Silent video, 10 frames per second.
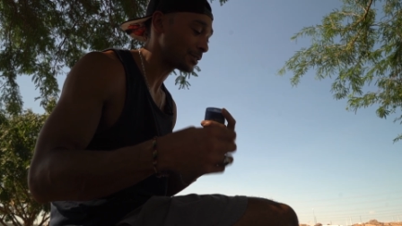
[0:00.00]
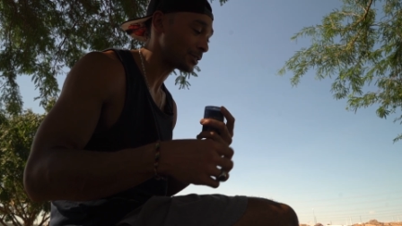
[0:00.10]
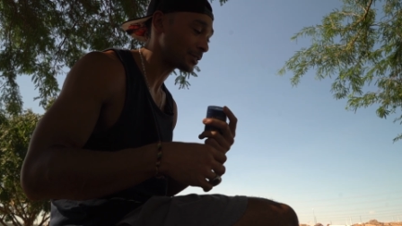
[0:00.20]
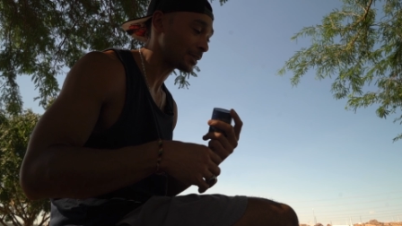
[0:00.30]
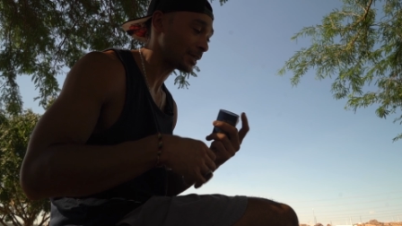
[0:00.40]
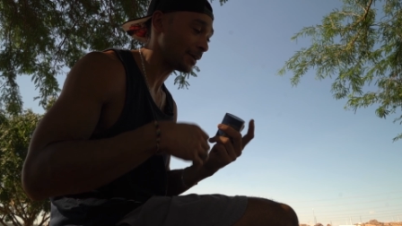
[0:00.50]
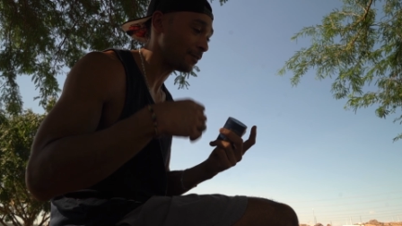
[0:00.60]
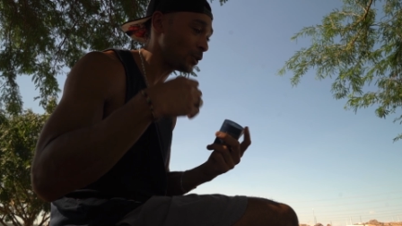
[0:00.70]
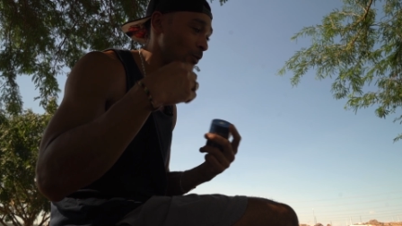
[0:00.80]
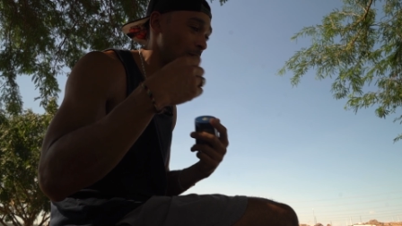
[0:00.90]
It's just going to give
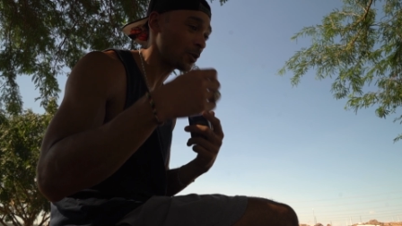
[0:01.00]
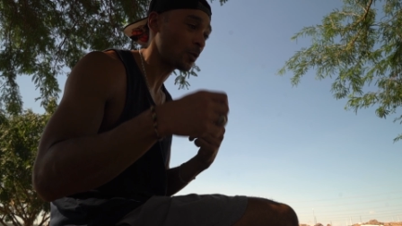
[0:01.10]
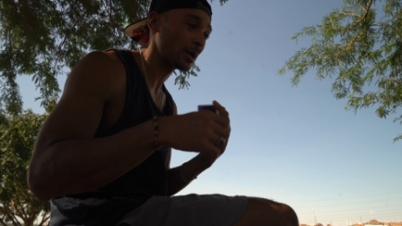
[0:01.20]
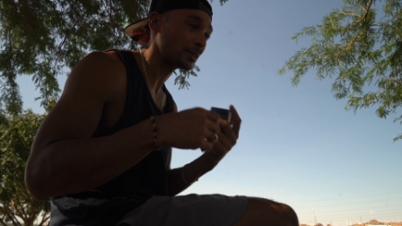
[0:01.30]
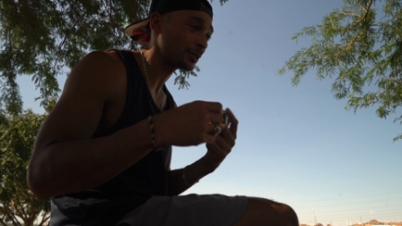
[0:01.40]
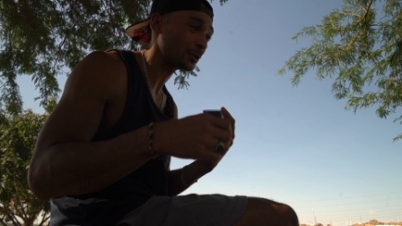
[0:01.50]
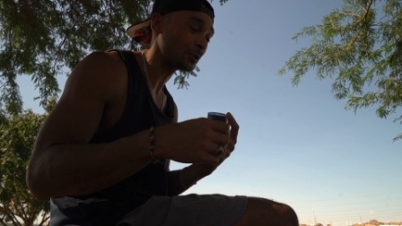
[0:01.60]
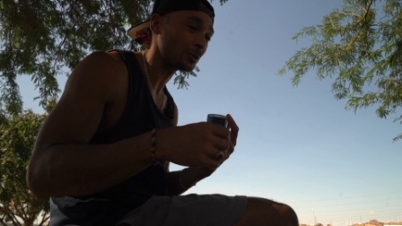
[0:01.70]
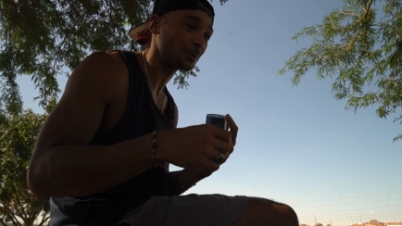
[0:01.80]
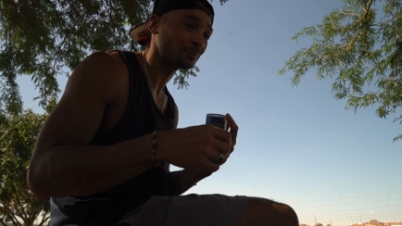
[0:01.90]
you a quick
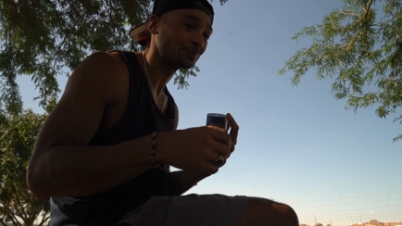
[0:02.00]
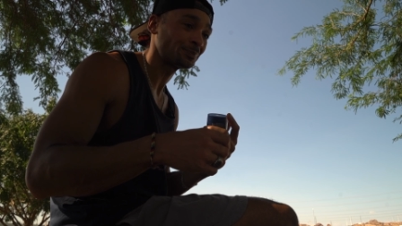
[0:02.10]
little,